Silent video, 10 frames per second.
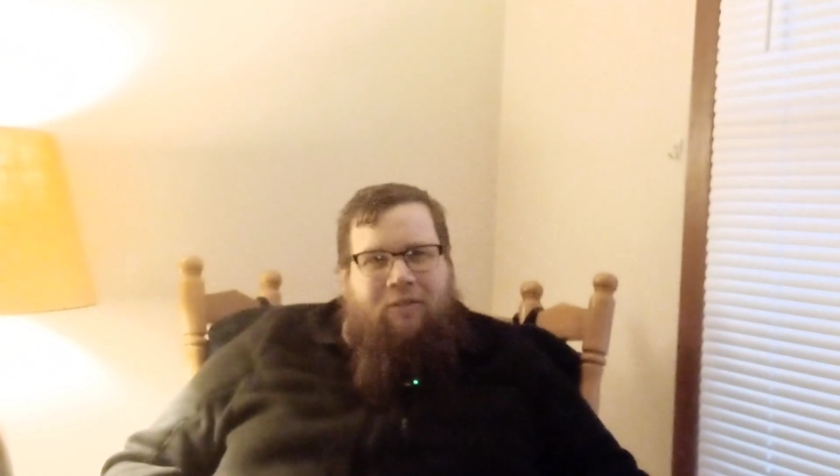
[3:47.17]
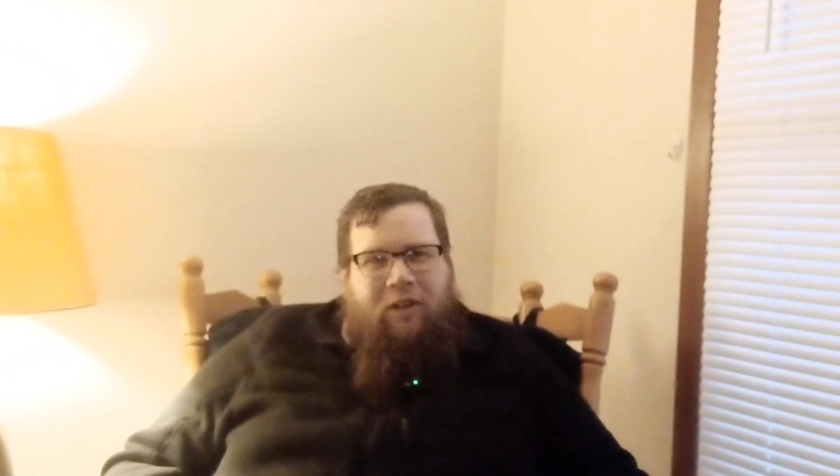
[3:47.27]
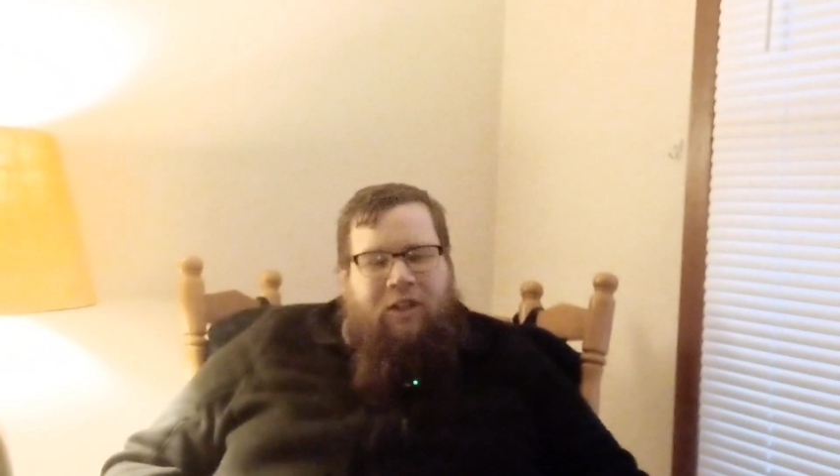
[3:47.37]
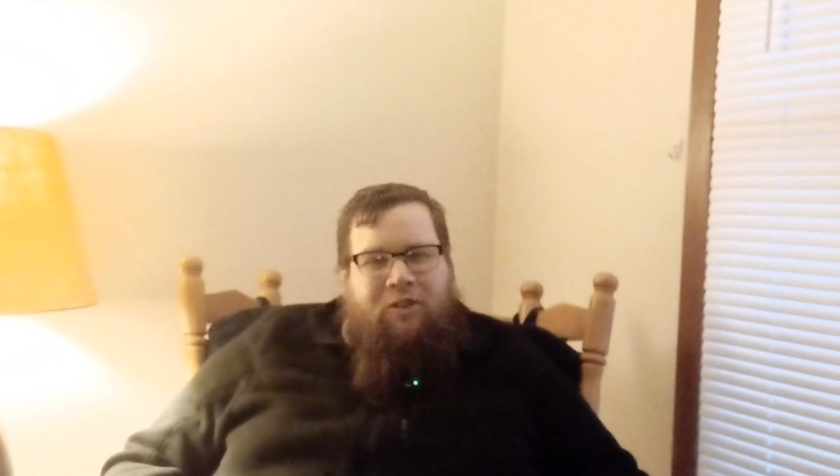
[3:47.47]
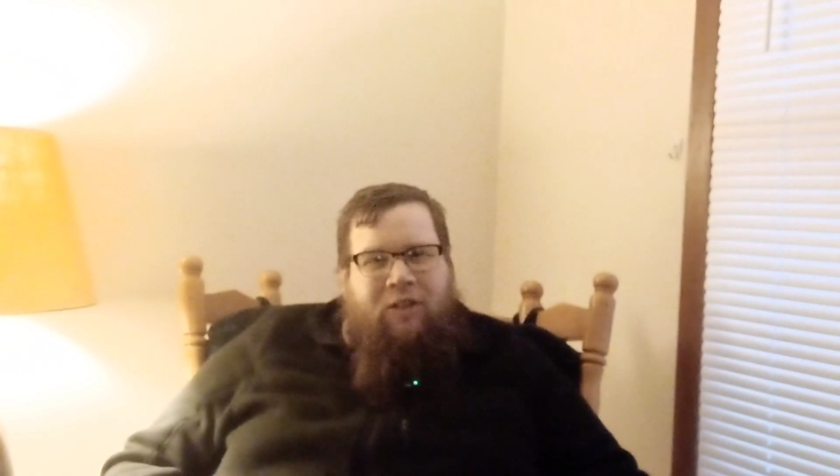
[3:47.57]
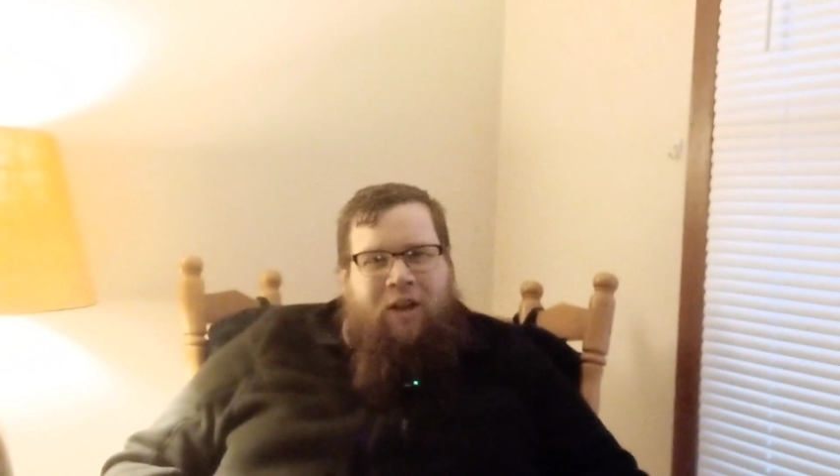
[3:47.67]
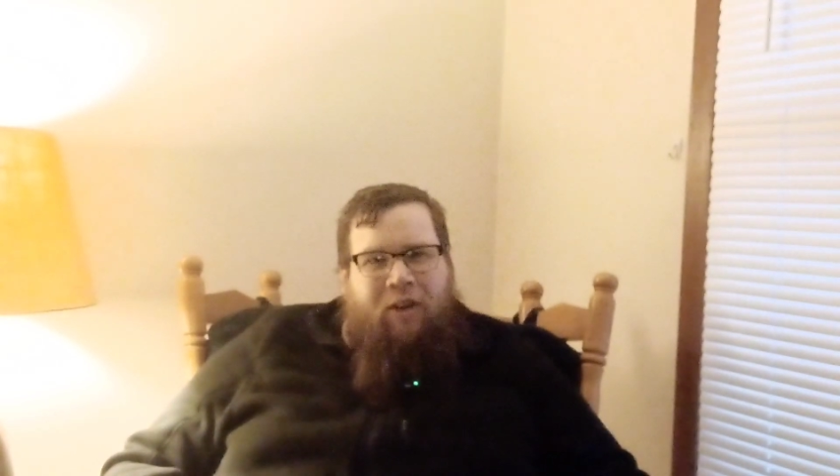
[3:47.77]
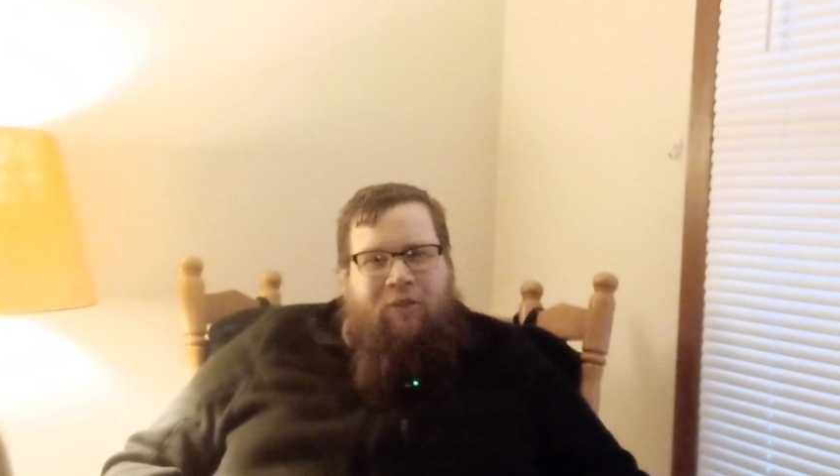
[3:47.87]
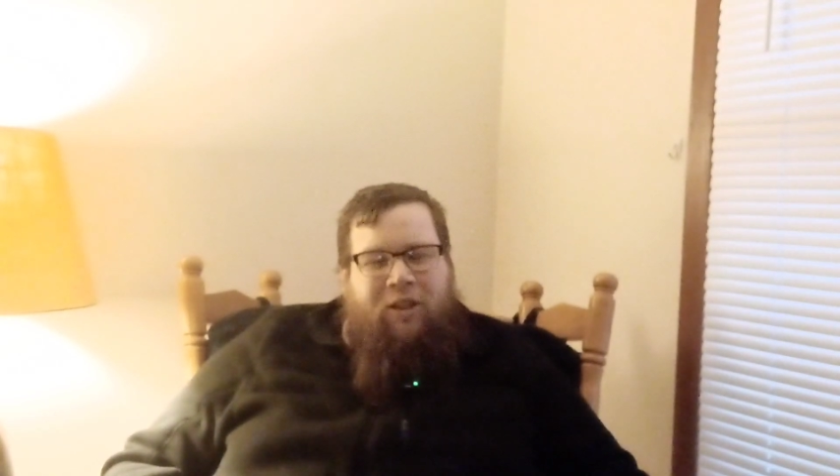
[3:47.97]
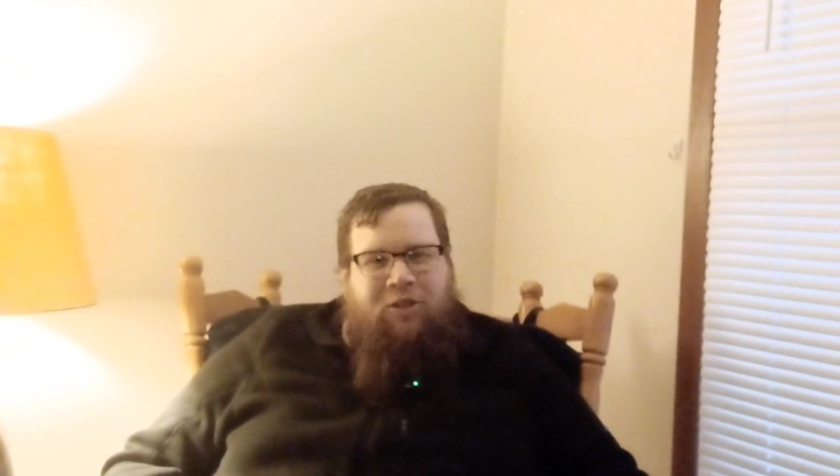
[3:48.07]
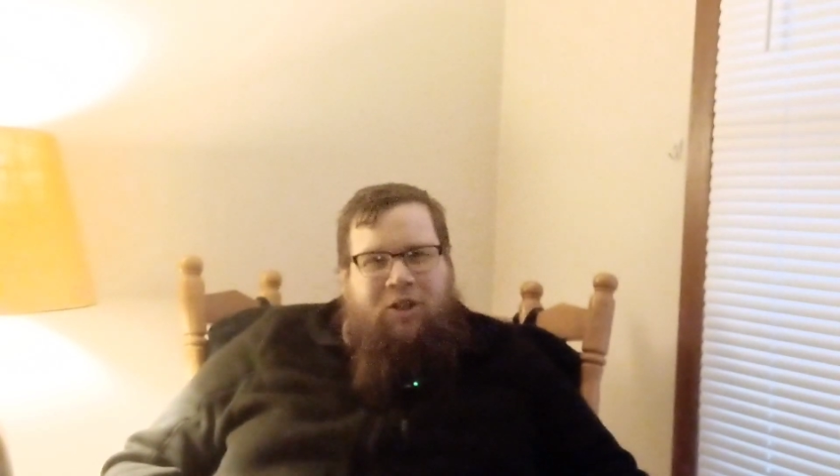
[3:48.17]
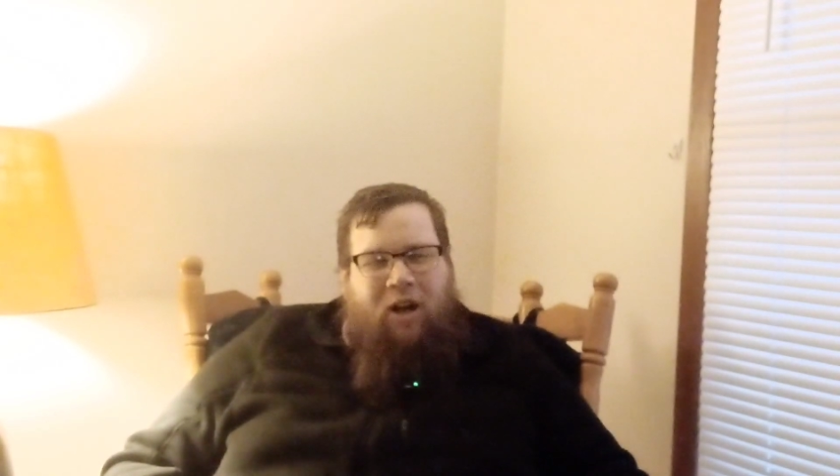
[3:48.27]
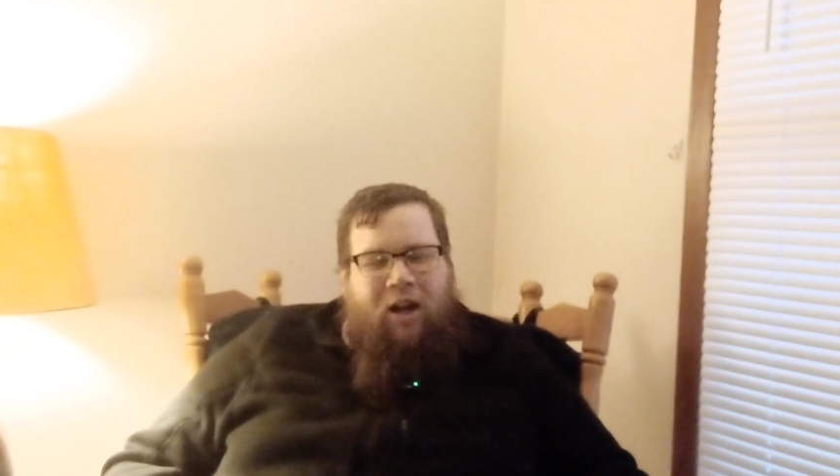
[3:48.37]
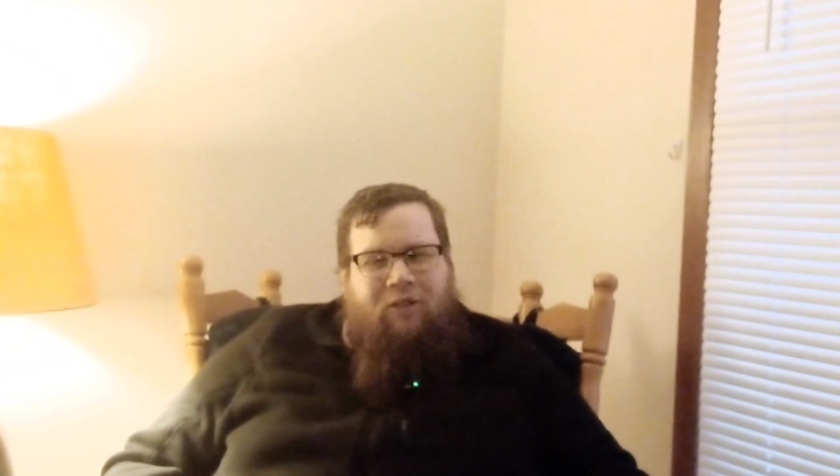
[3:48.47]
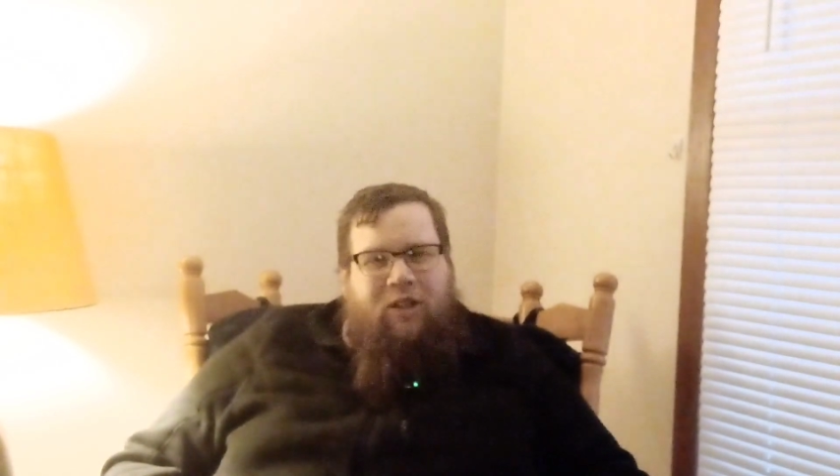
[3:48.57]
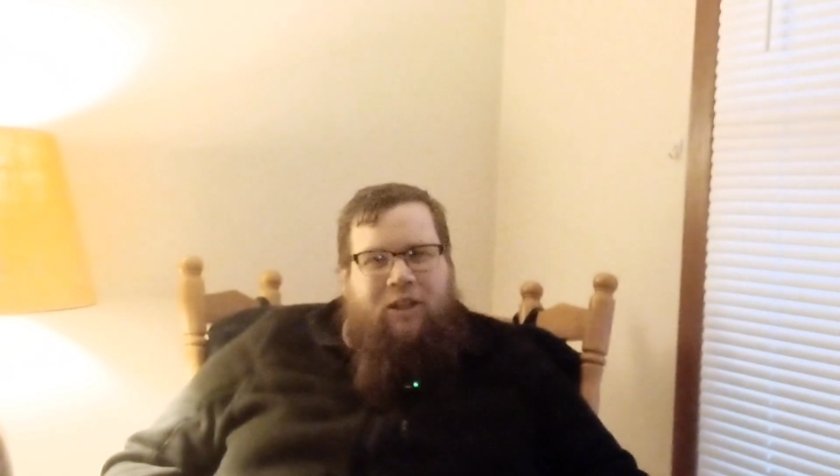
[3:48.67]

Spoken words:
gets covered in chocolate